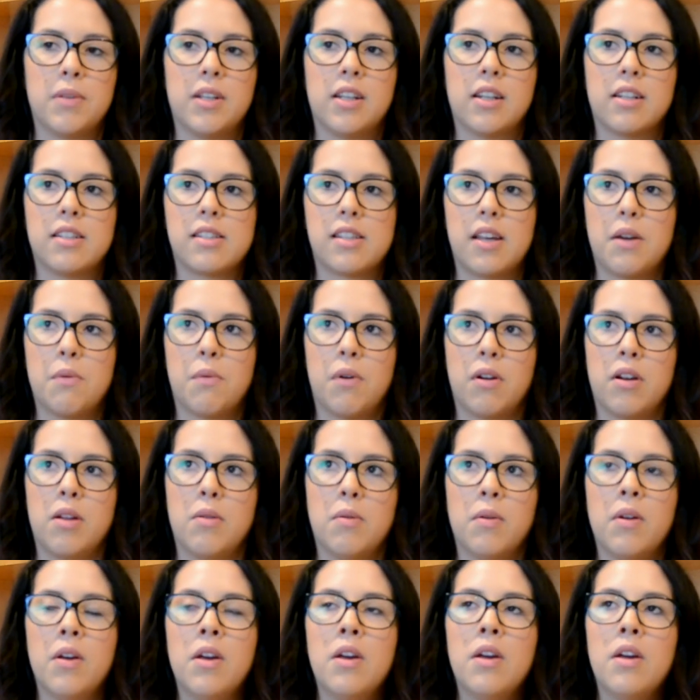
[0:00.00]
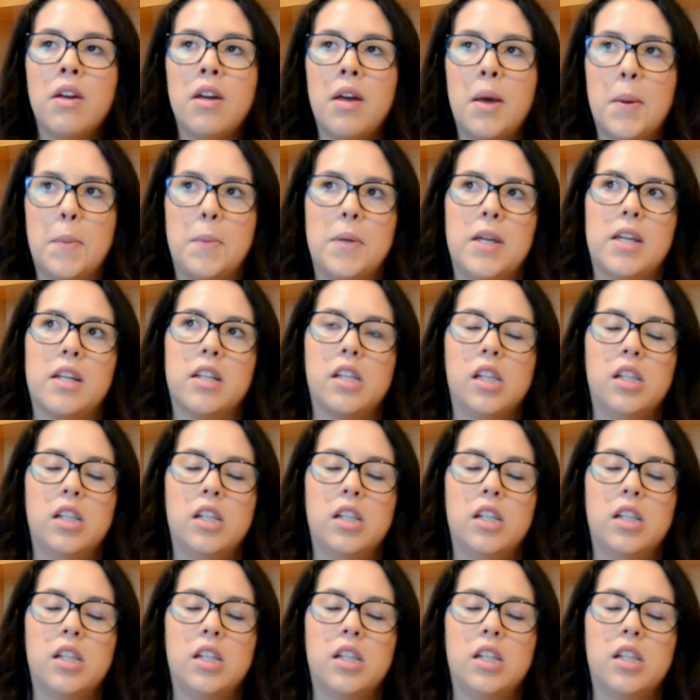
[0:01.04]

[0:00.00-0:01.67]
because I want to be a